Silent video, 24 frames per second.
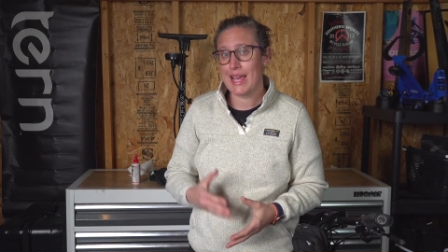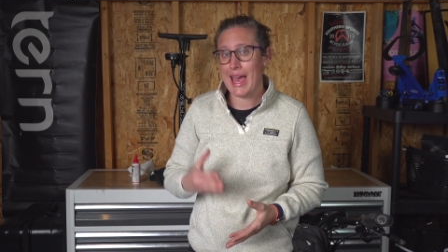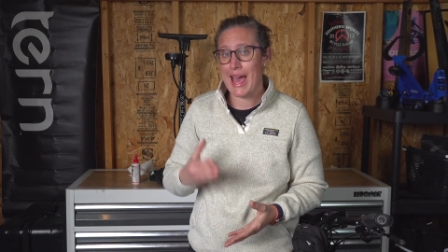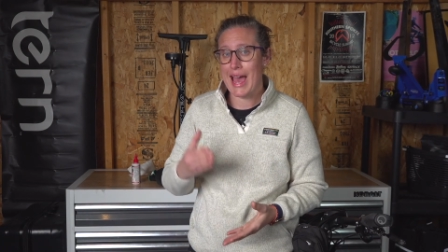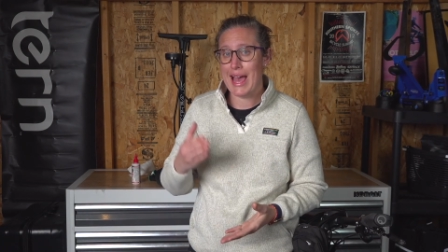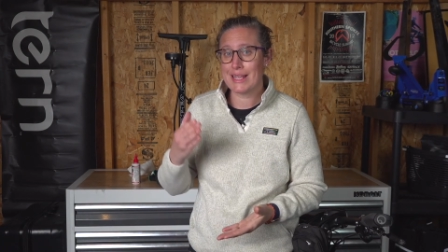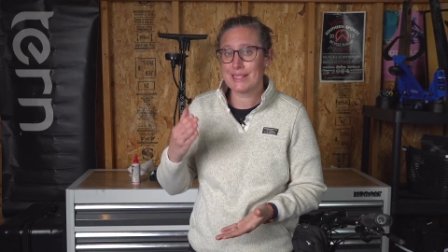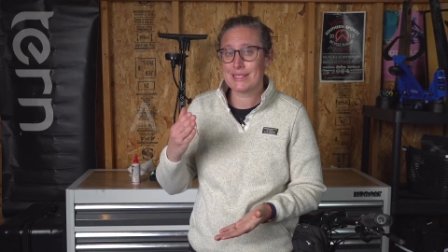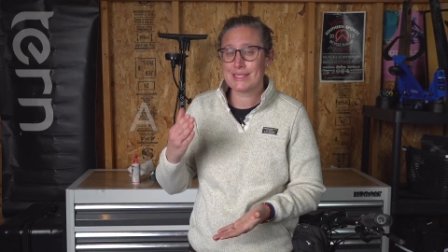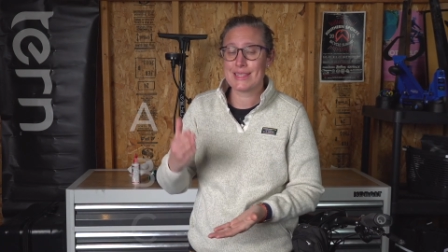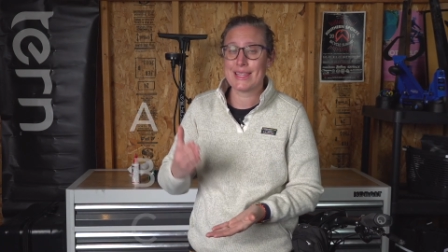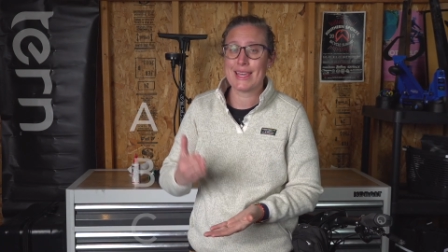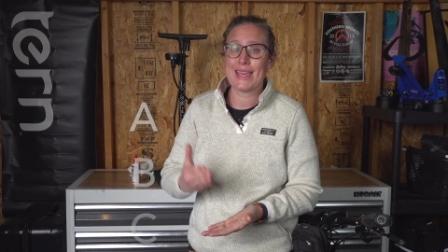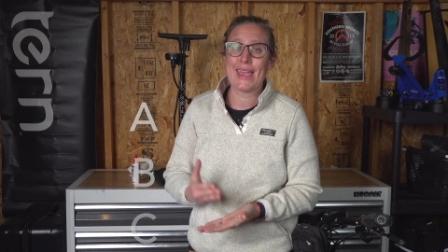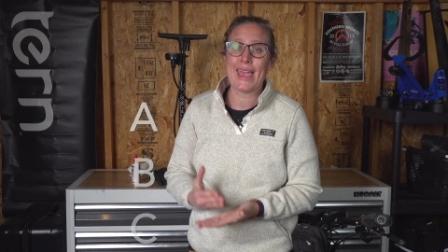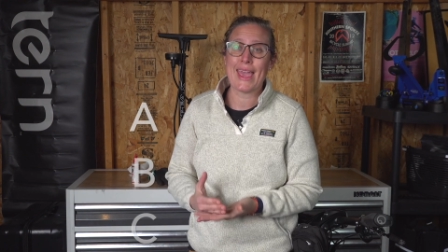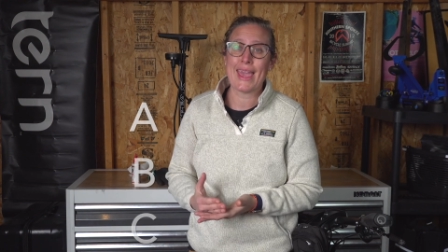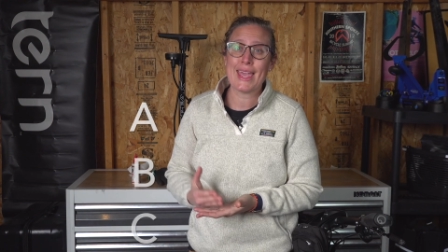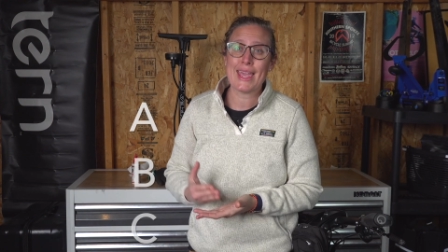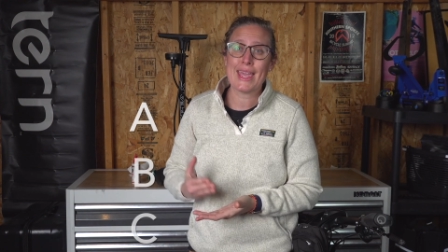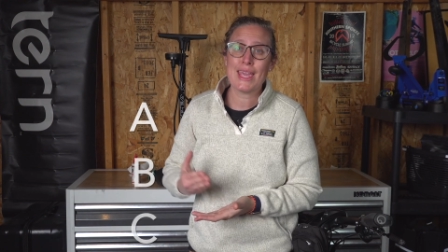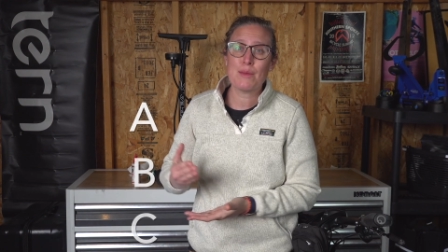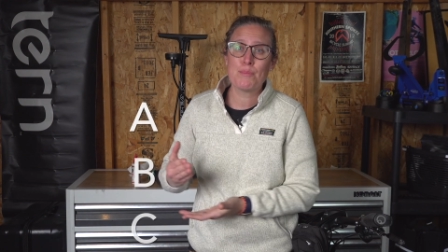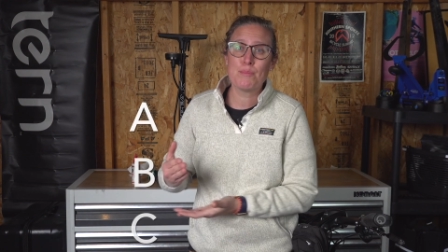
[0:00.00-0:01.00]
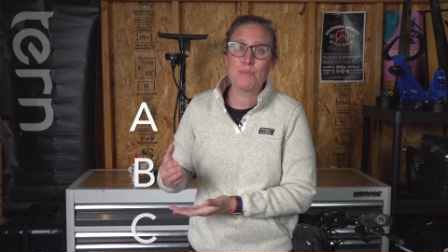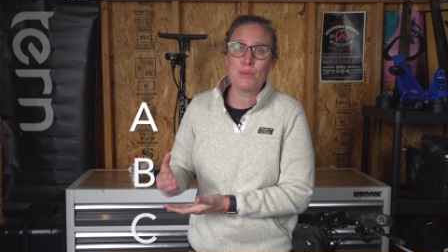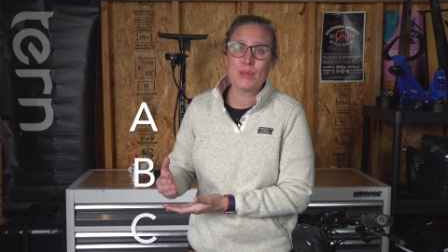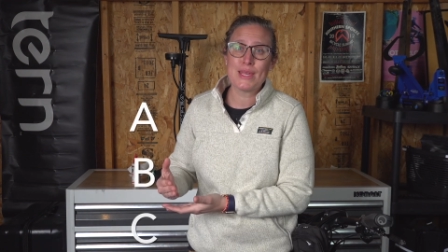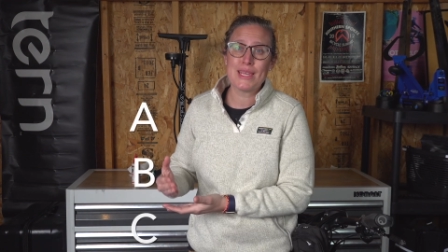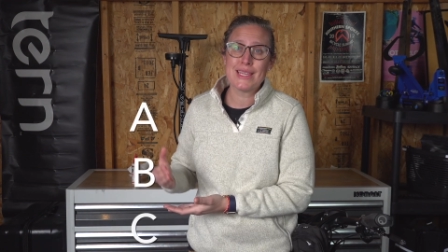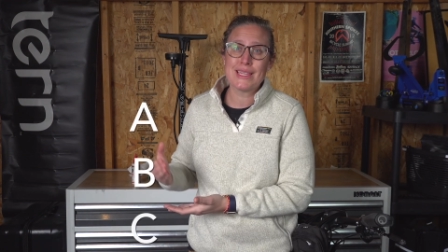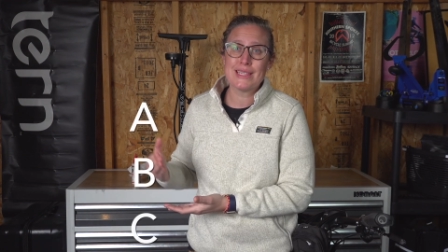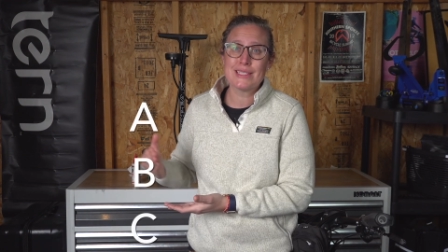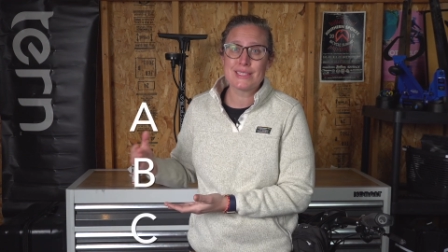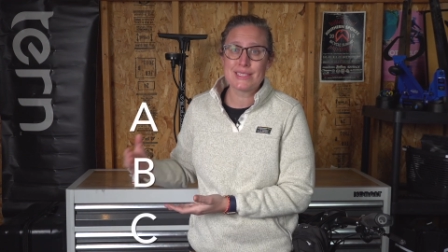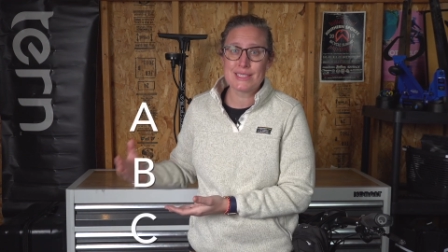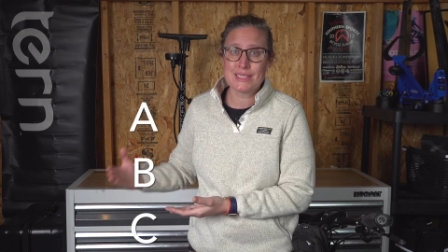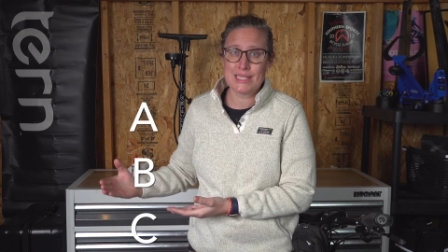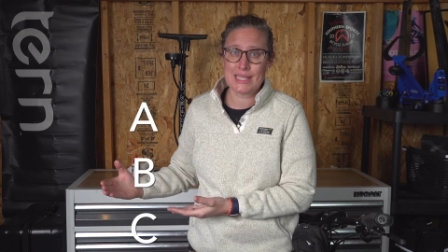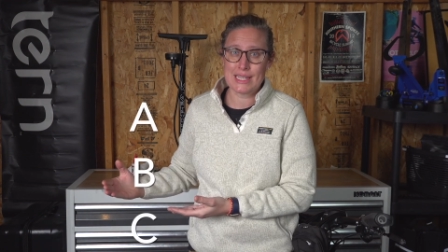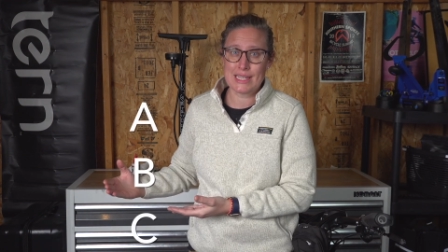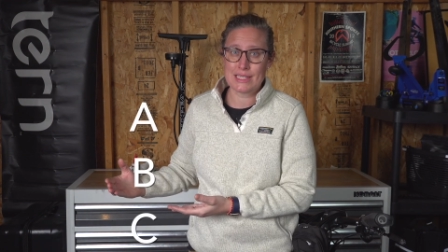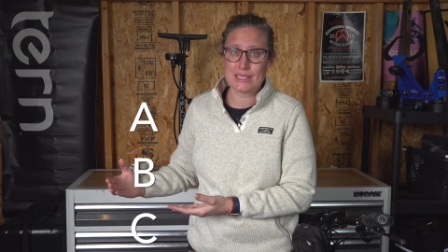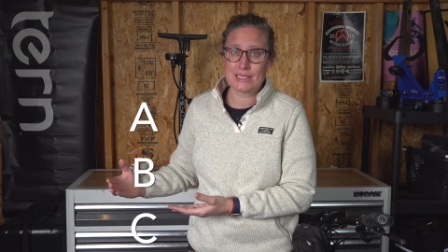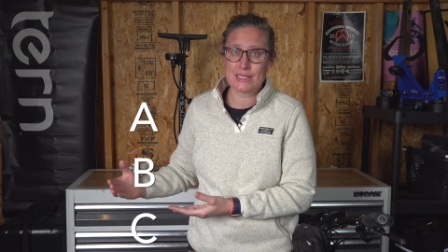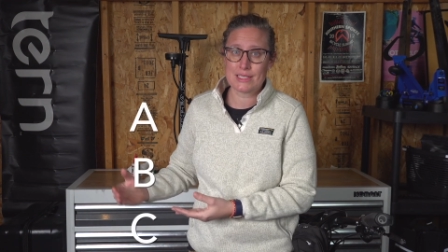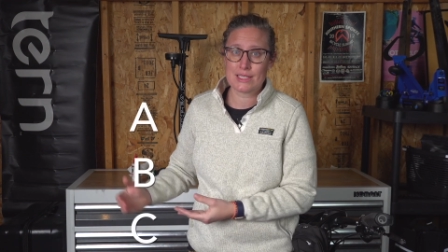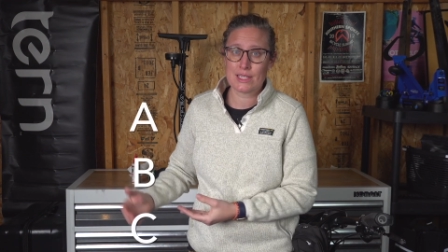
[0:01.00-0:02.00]
as the
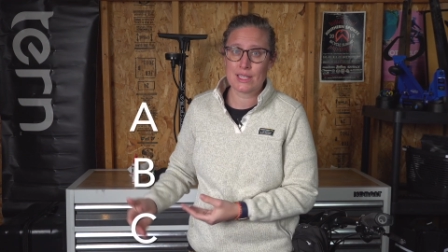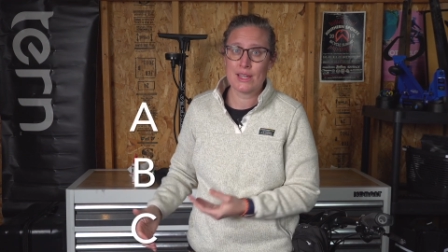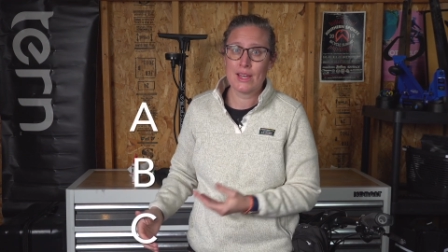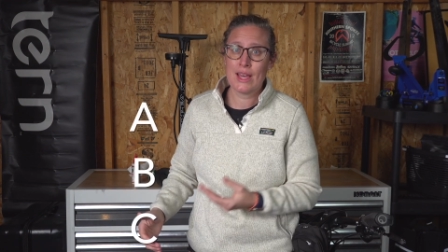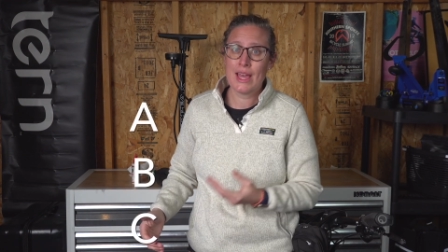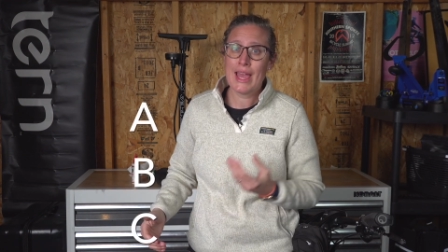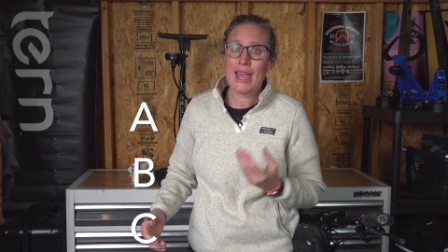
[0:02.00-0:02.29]
ABCs: